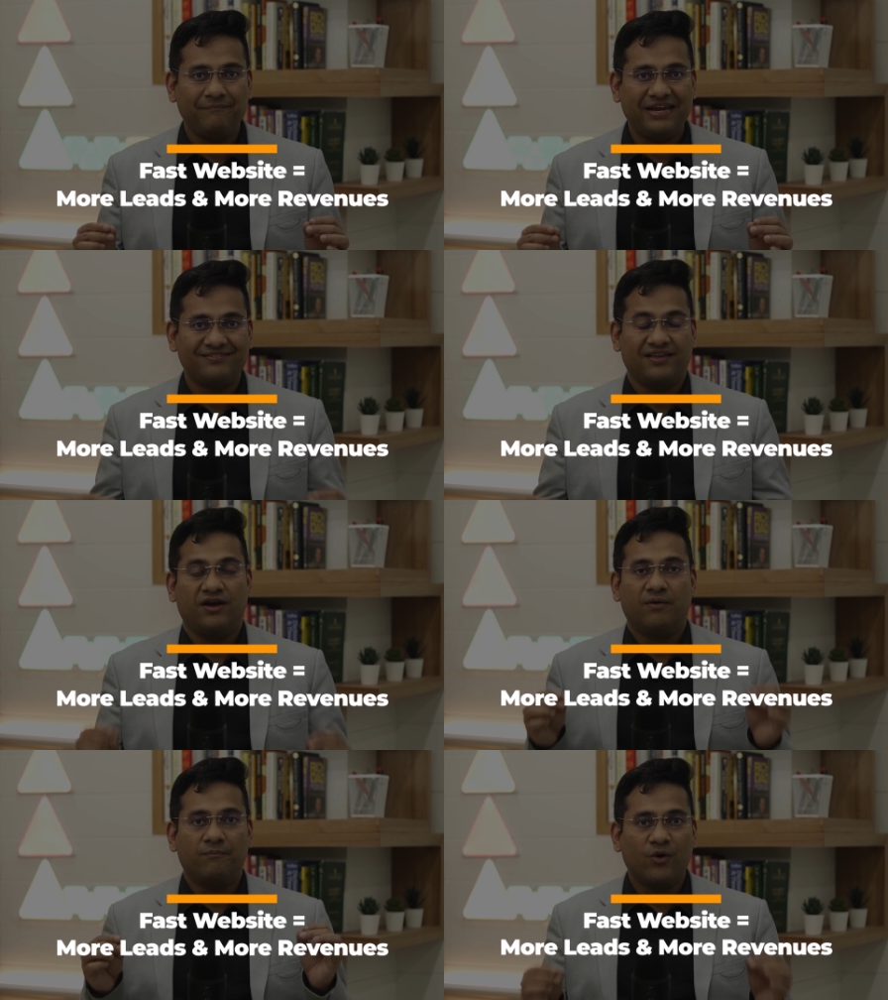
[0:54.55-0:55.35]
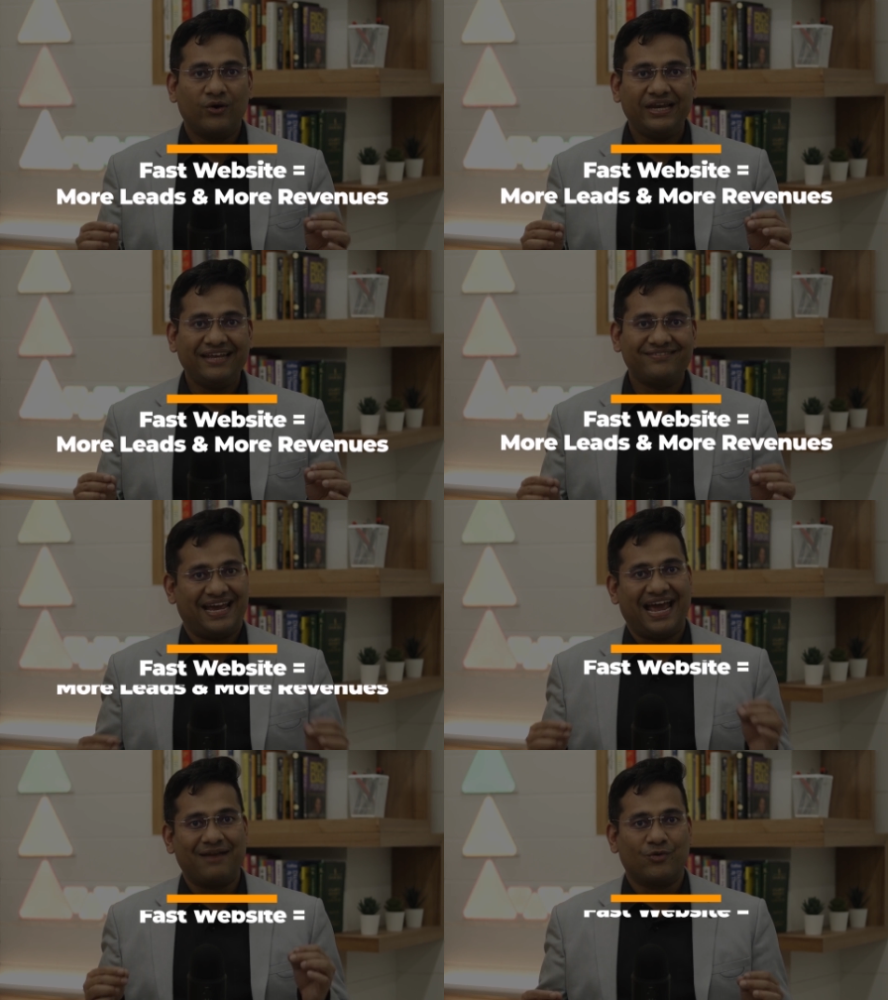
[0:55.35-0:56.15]
means more leads
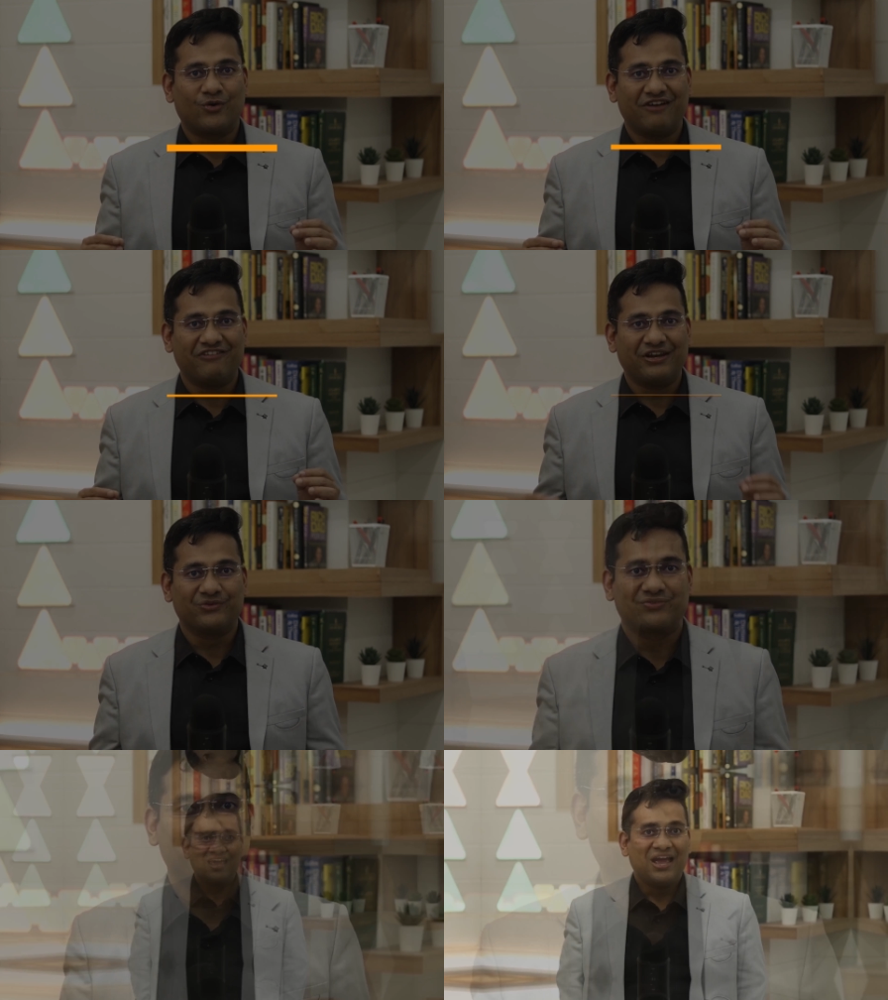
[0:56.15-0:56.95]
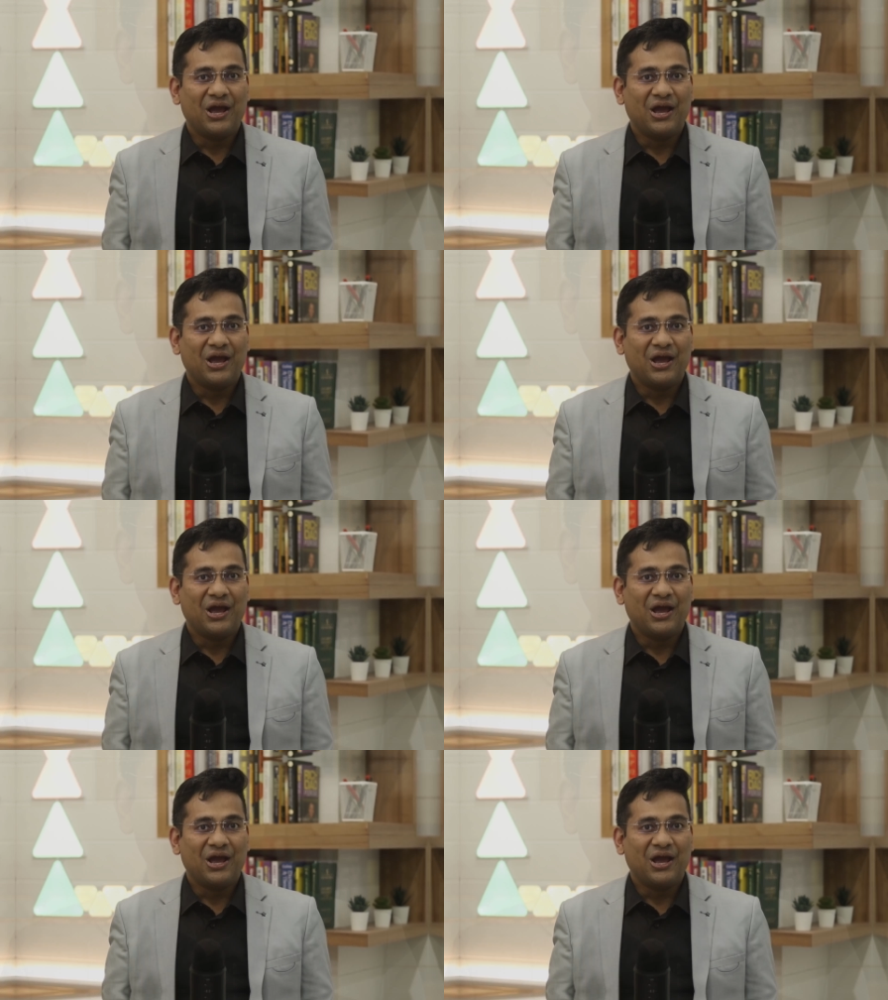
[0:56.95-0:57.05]
and more revenues.